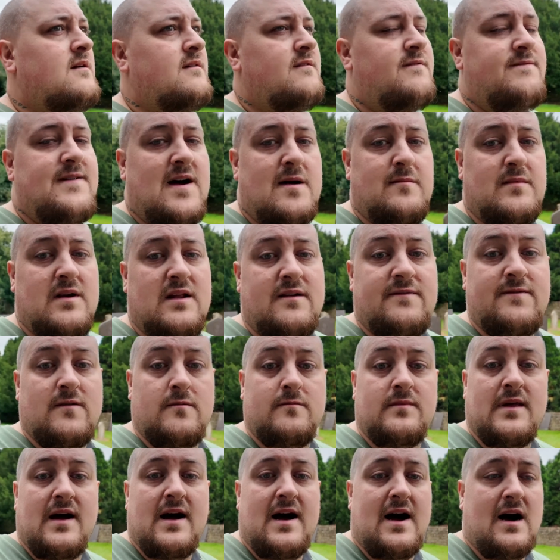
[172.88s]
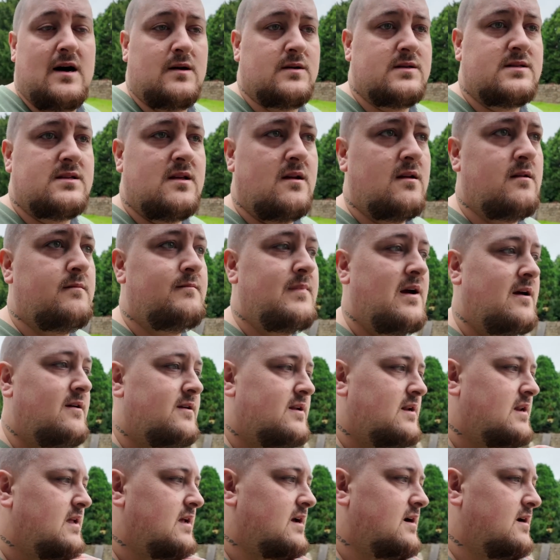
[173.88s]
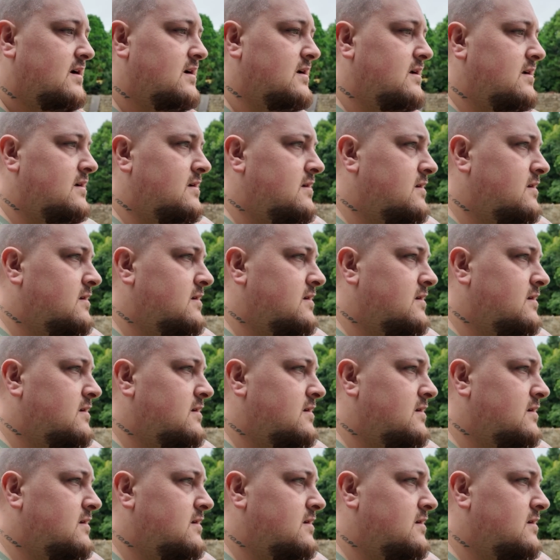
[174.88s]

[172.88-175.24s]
family from the house buried in here,